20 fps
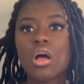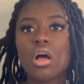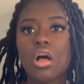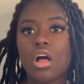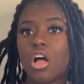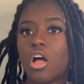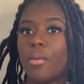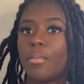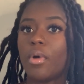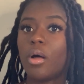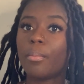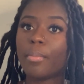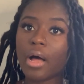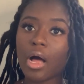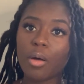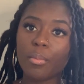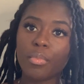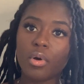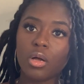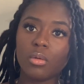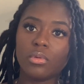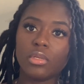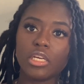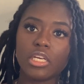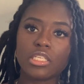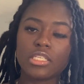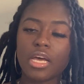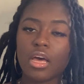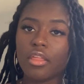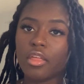about
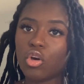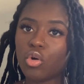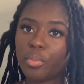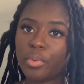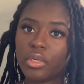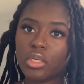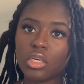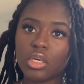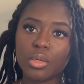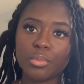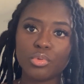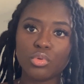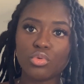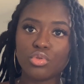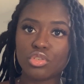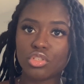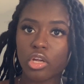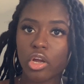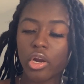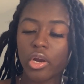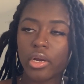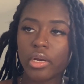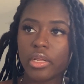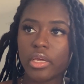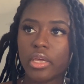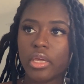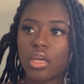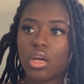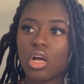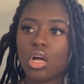Publix, how they opened up, who started
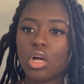it,